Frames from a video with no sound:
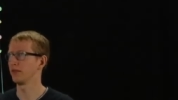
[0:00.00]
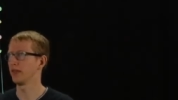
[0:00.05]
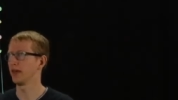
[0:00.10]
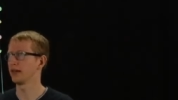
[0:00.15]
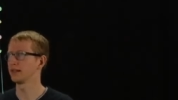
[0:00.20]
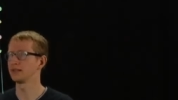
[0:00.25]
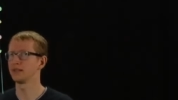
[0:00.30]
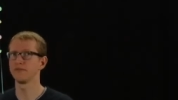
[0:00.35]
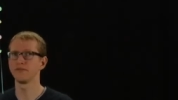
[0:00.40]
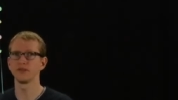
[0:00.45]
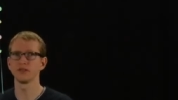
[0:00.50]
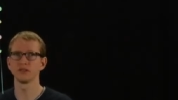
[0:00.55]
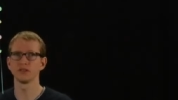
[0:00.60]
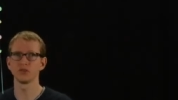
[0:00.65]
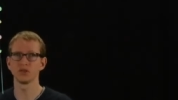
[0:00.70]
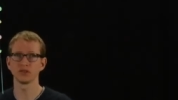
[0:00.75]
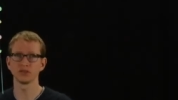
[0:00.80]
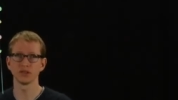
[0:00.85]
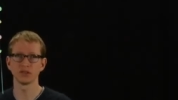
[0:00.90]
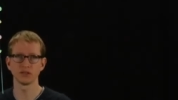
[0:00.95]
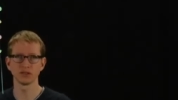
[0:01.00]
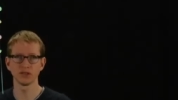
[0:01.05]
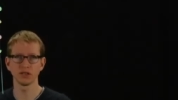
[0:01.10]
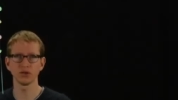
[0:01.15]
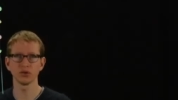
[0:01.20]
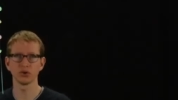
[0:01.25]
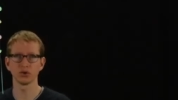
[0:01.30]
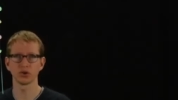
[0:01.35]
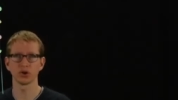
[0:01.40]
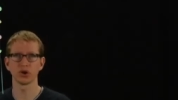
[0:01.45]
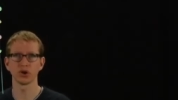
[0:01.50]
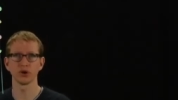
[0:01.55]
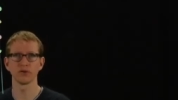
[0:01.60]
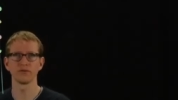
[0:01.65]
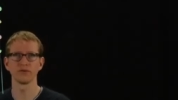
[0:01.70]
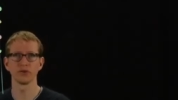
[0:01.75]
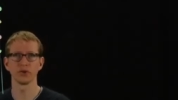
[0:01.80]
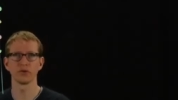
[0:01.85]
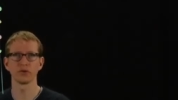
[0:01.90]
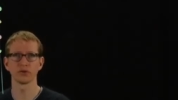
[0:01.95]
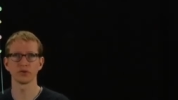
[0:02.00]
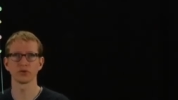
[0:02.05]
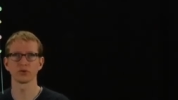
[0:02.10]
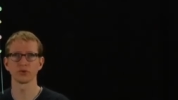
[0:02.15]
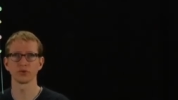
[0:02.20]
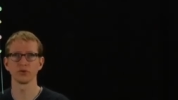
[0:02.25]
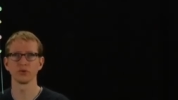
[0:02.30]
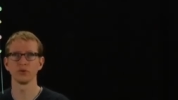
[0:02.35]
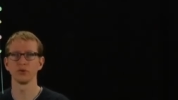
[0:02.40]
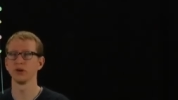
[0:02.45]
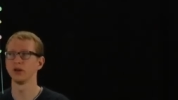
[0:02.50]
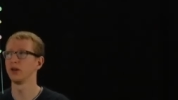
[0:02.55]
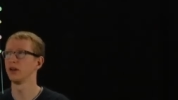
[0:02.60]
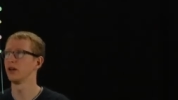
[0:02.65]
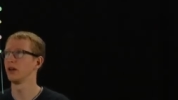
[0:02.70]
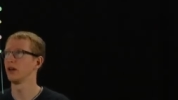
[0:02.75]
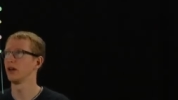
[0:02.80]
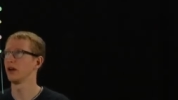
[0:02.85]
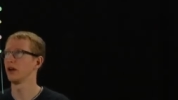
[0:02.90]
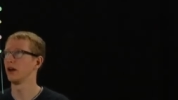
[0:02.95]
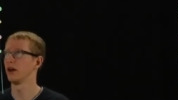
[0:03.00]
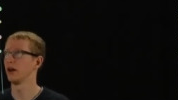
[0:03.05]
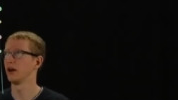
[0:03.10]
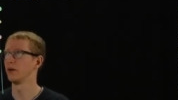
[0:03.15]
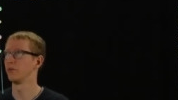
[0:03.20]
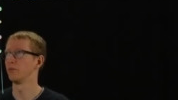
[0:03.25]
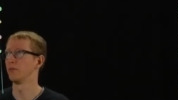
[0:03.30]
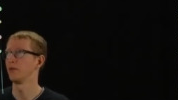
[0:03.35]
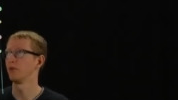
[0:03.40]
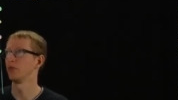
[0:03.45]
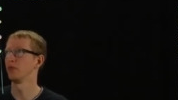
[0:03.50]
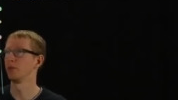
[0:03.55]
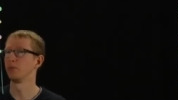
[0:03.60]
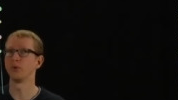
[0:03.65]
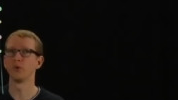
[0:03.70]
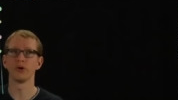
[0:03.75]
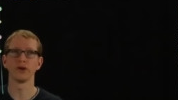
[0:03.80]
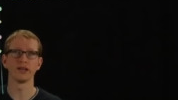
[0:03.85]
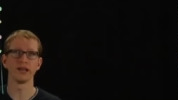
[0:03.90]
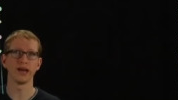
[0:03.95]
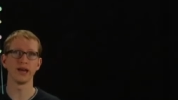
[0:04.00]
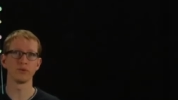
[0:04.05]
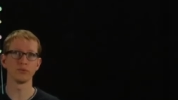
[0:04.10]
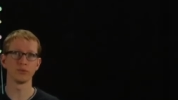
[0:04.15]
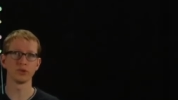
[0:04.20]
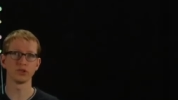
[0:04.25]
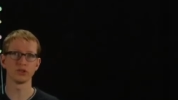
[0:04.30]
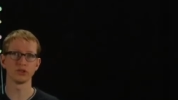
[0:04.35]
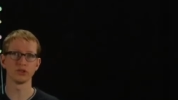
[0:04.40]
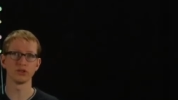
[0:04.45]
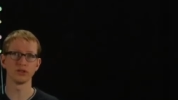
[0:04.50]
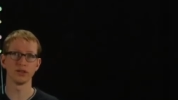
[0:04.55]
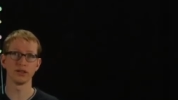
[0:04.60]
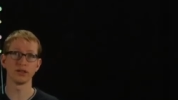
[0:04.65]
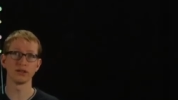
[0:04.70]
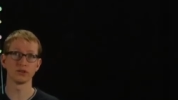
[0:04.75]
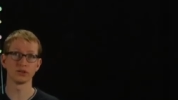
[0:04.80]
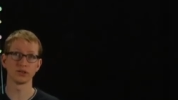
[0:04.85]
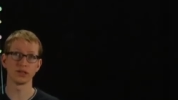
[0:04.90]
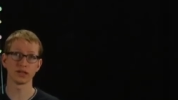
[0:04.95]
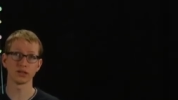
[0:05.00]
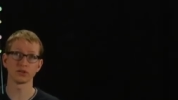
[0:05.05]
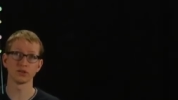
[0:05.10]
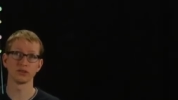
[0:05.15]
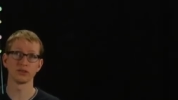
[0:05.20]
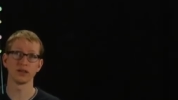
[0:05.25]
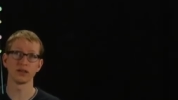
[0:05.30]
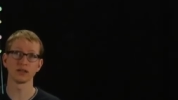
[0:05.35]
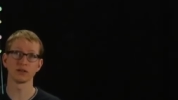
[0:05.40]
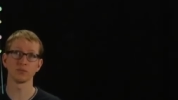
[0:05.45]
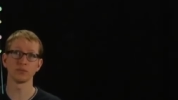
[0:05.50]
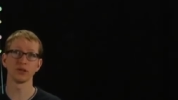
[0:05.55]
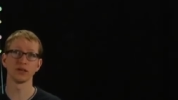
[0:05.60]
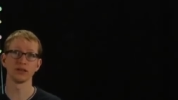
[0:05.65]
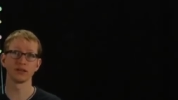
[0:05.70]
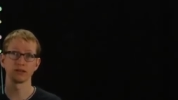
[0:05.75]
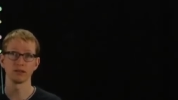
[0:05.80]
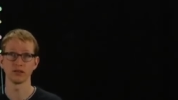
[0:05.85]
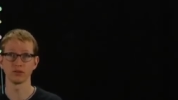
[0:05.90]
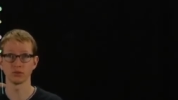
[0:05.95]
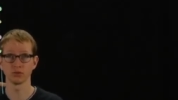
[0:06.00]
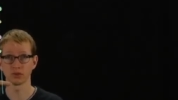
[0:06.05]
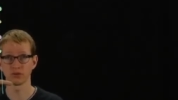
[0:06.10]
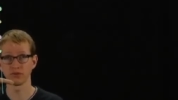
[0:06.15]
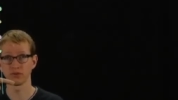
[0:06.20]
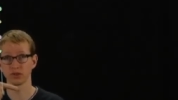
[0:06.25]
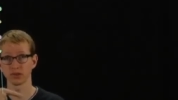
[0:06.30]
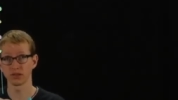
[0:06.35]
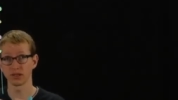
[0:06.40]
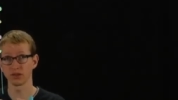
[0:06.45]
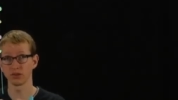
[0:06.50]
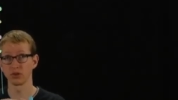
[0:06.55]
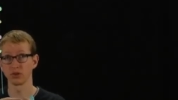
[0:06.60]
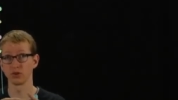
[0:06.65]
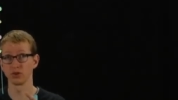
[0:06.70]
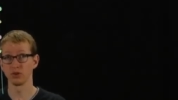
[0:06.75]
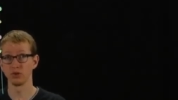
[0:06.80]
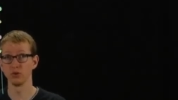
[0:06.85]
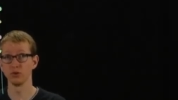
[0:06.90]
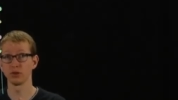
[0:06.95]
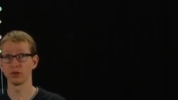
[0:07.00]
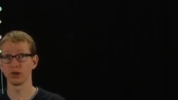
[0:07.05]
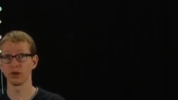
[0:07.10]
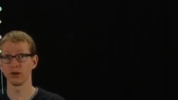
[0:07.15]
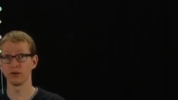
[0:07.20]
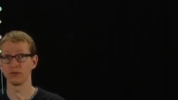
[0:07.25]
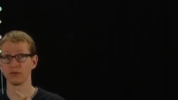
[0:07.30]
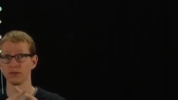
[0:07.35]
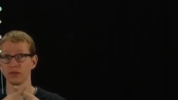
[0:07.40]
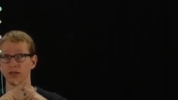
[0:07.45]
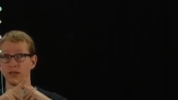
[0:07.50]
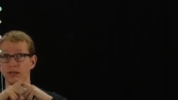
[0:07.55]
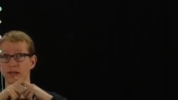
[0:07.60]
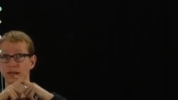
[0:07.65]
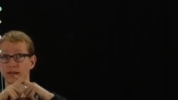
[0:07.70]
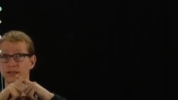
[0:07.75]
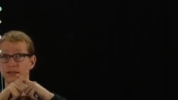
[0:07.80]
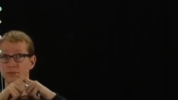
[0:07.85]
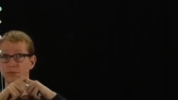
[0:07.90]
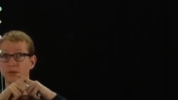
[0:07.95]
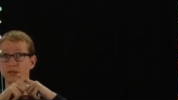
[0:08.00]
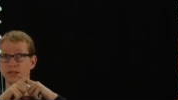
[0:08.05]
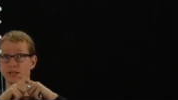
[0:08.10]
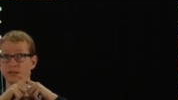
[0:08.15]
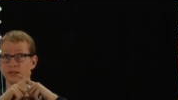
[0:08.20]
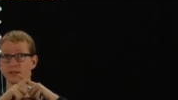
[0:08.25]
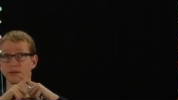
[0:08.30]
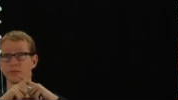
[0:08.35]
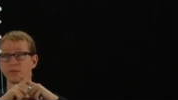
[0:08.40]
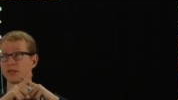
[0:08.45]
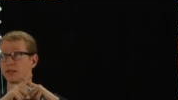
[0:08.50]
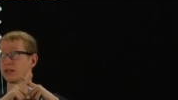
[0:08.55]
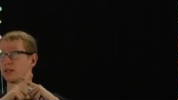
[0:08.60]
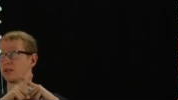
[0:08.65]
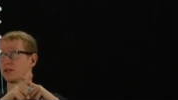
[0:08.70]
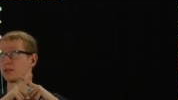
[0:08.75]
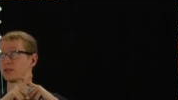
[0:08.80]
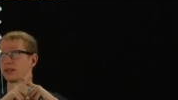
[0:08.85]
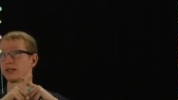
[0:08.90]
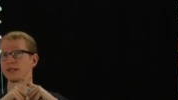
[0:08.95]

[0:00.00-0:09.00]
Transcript: as if it's just a single curve going through um, the point at which the intersection takes place. It sort of looks like there are two curves and they meet at something that looks